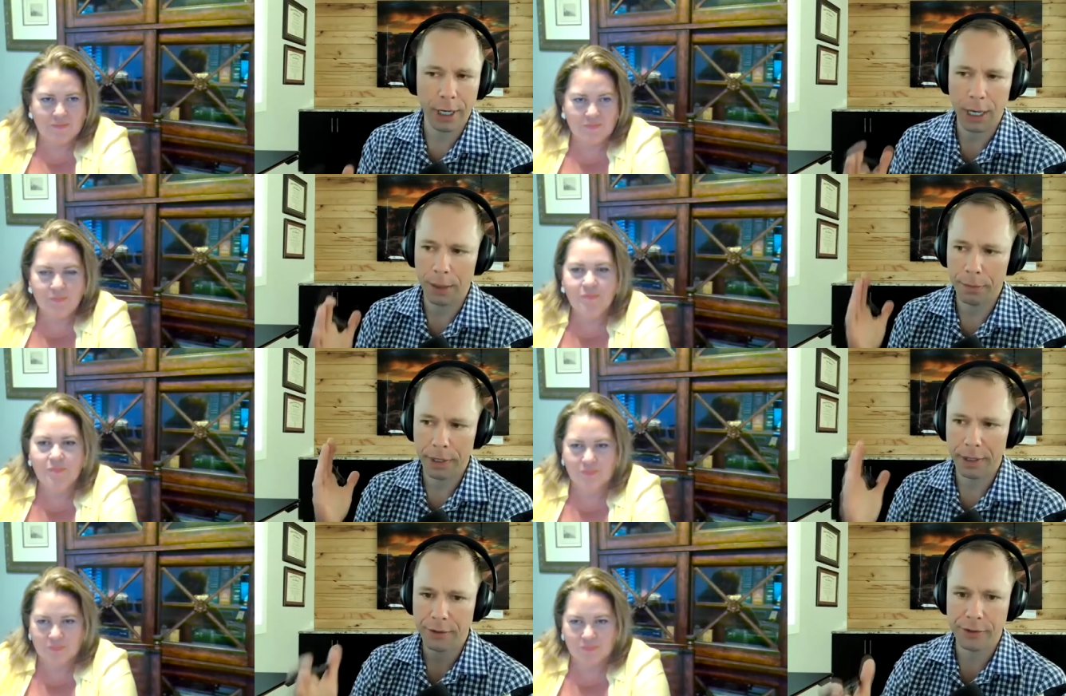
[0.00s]

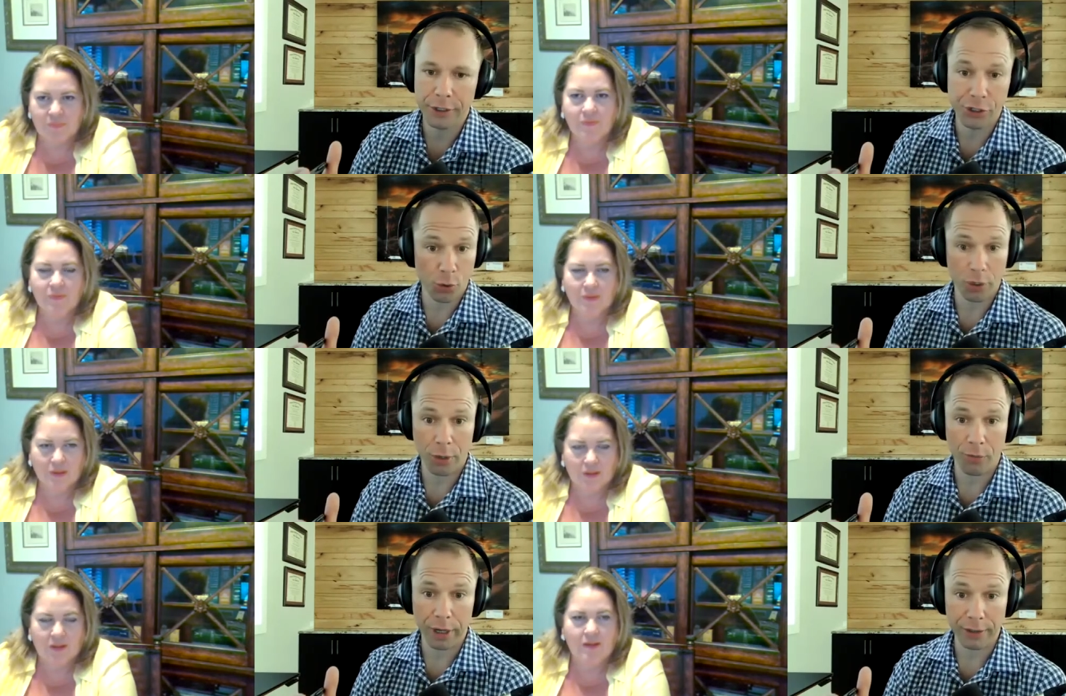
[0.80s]
Speaker 1: um, is, is
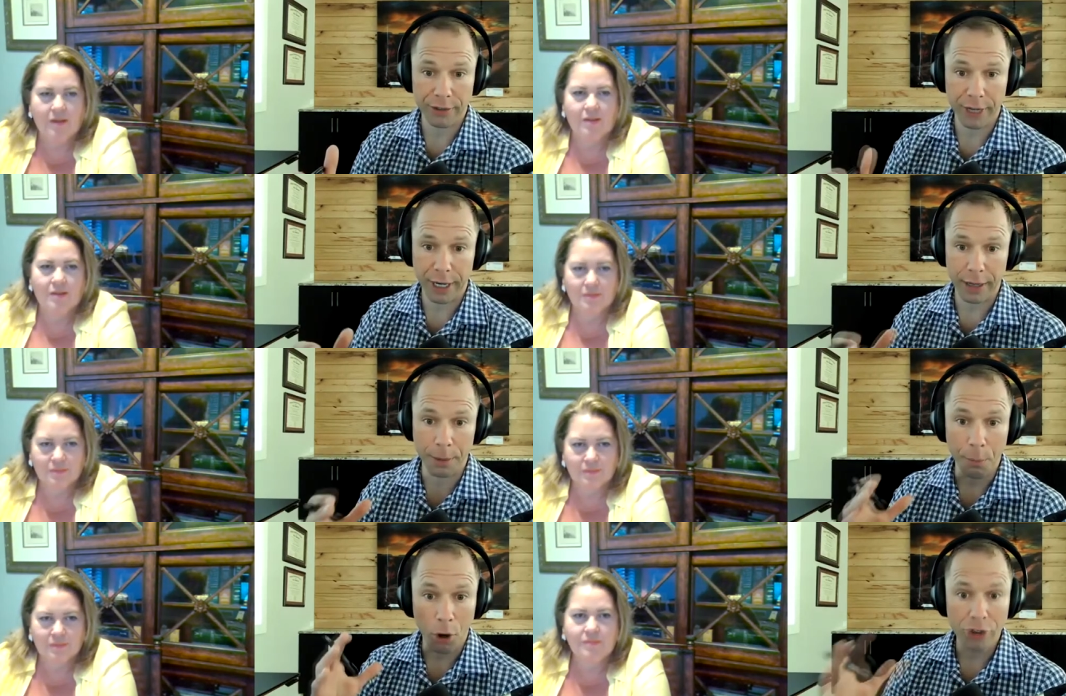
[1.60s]
short-term rentals today.
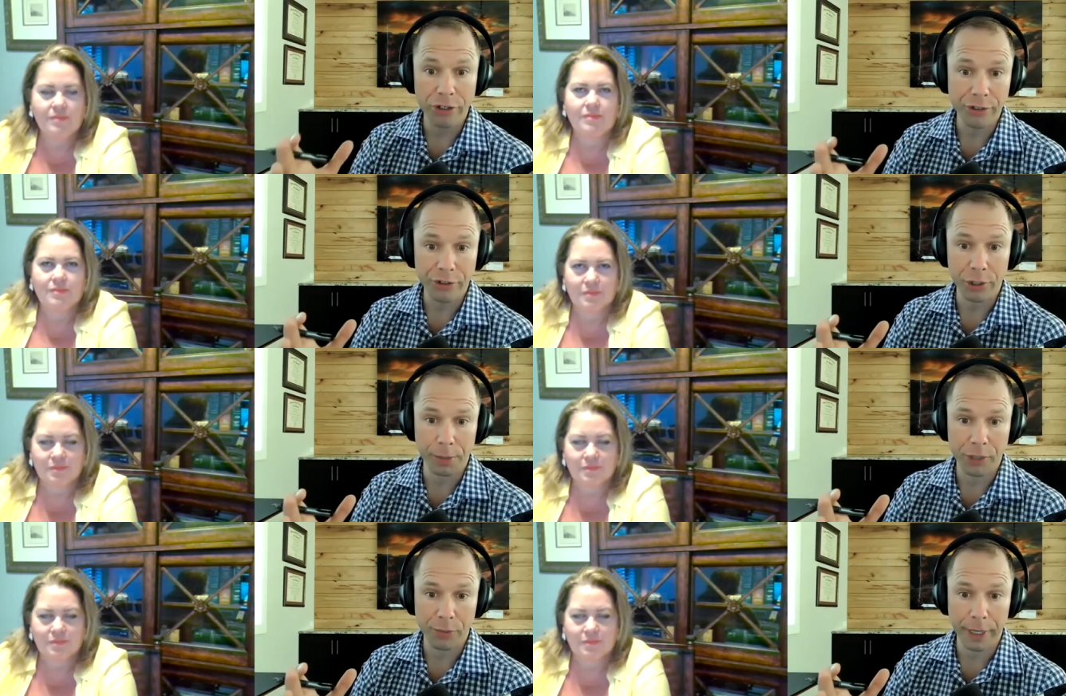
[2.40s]
The margins are
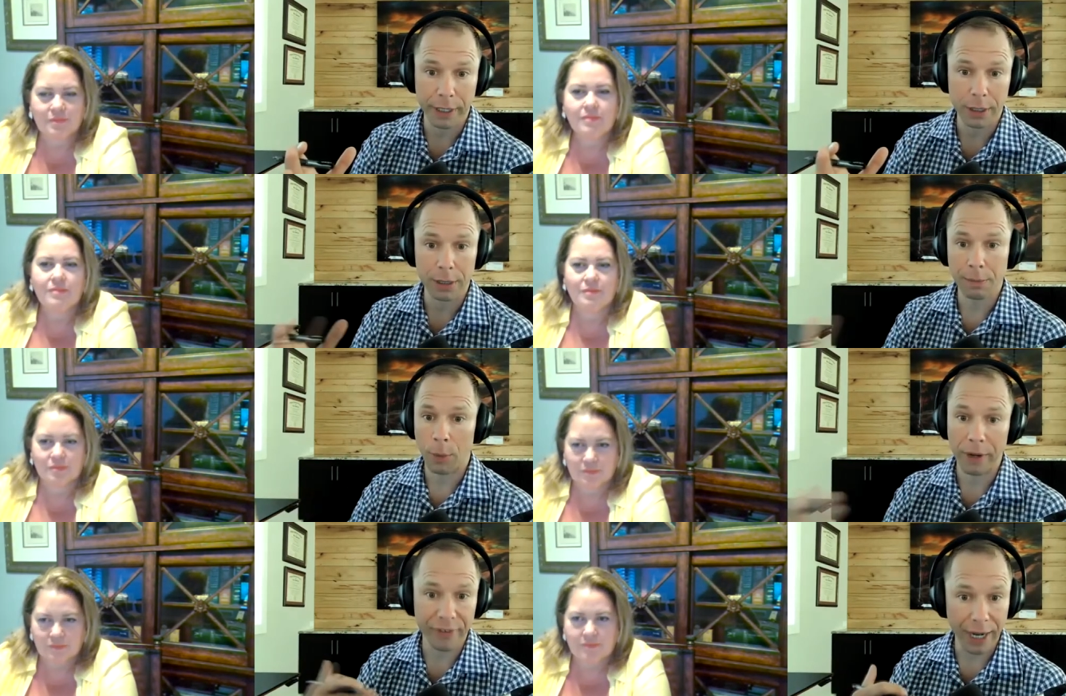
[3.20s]
so much bigger.
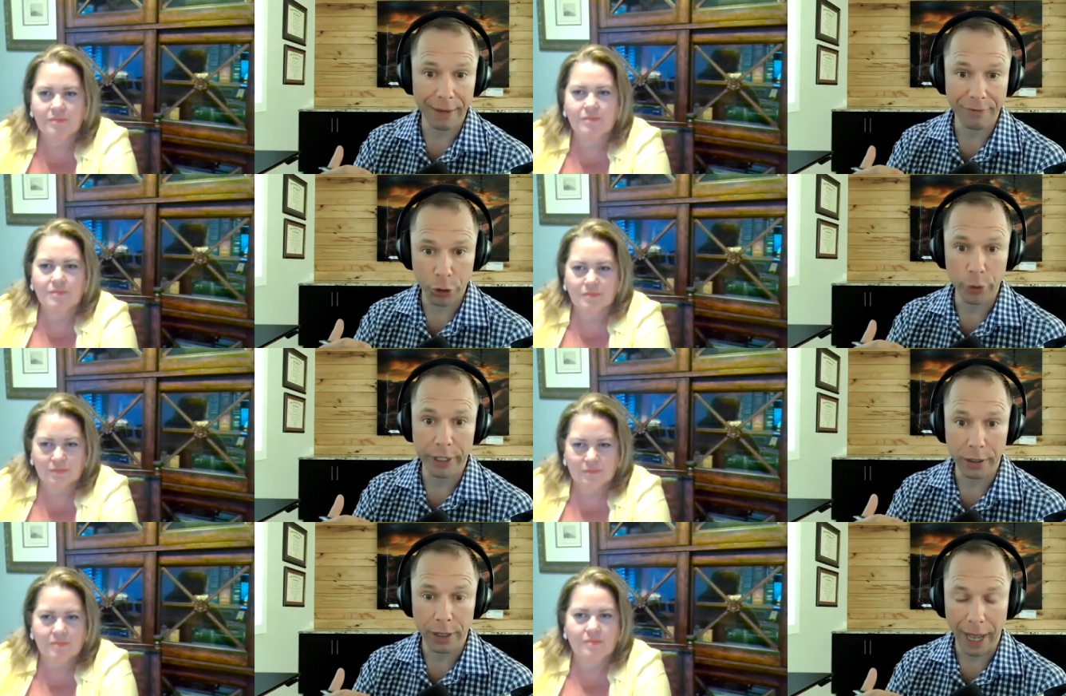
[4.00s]
My wife and I have two
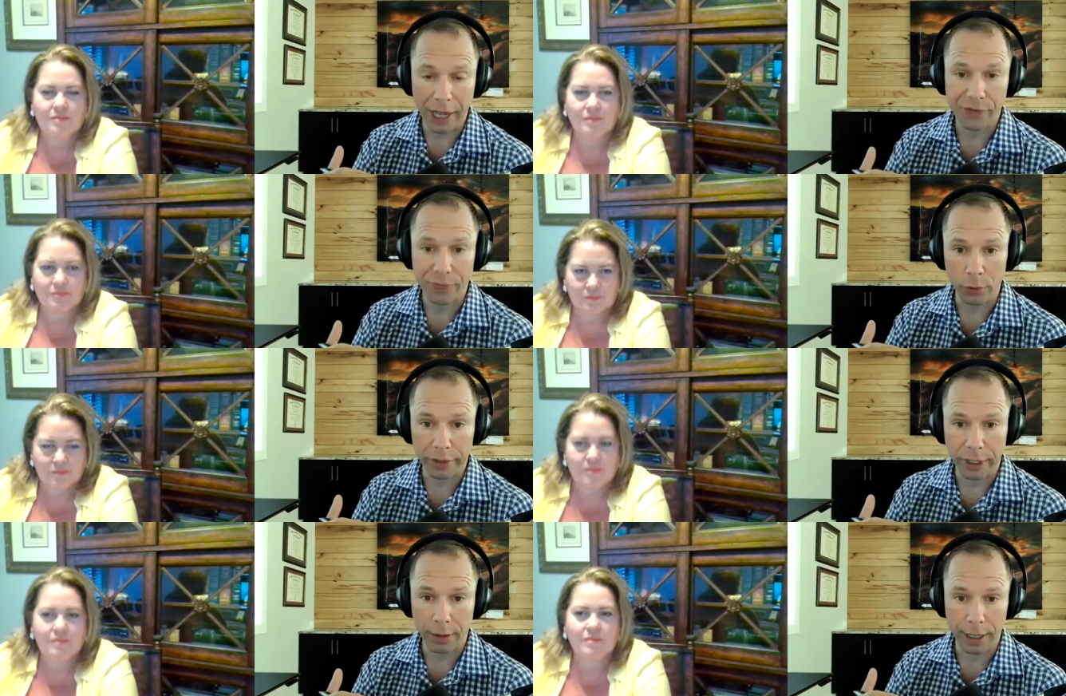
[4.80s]
here in Asheville,
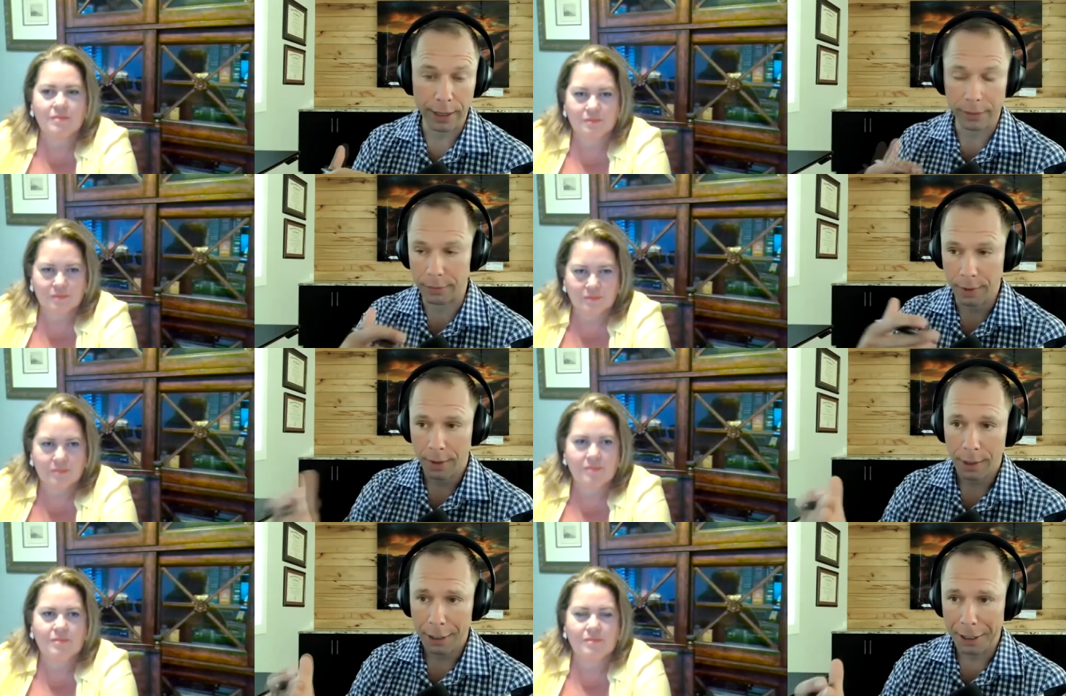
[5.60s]
North Carolina. And
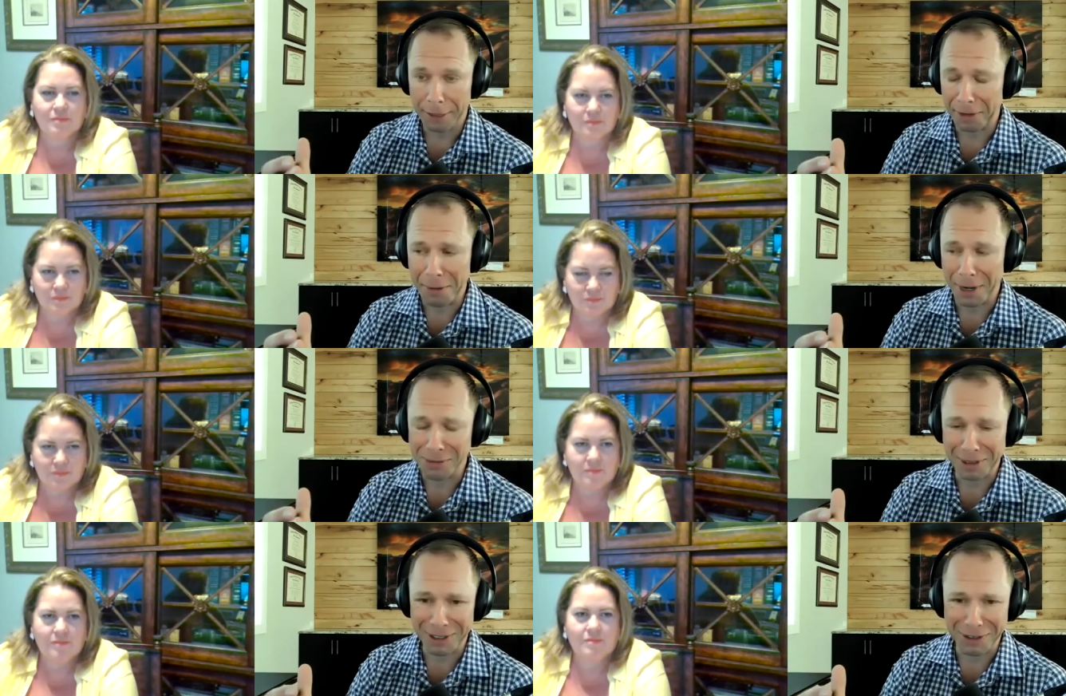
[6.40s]
if
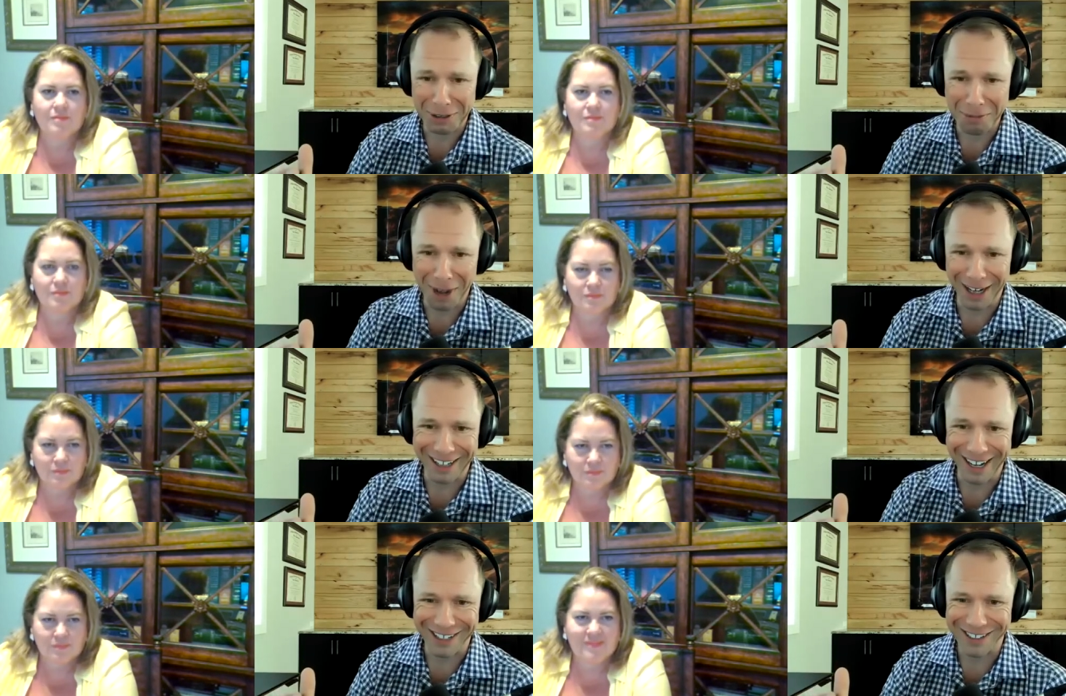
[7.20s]
anybody's been listening to the
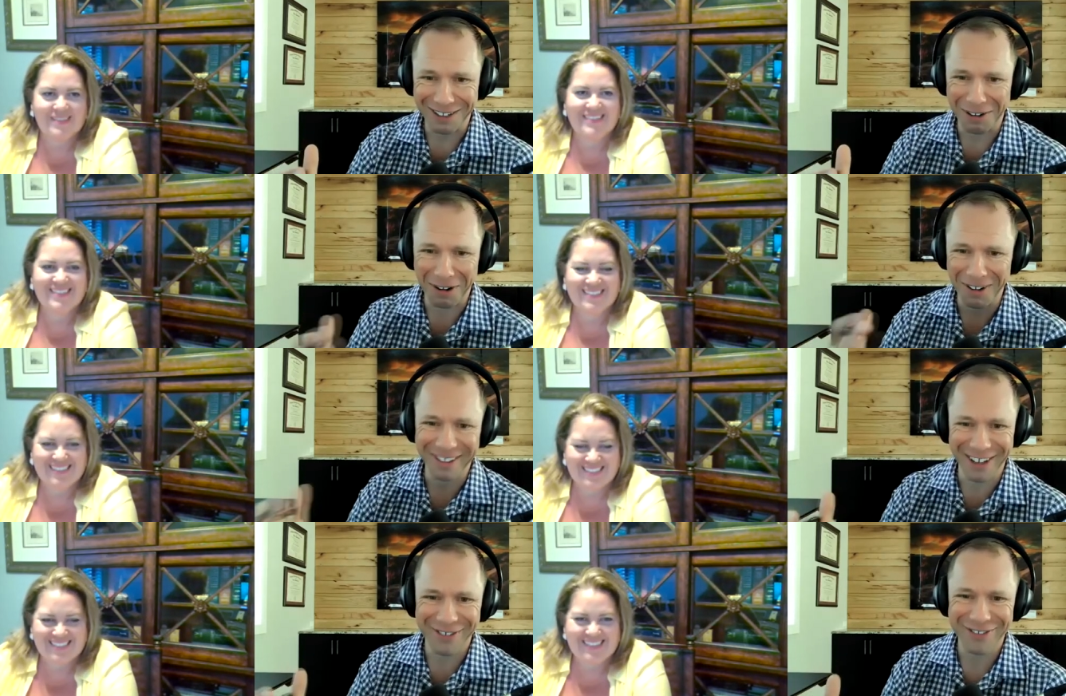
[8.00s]
podcast at all, they've,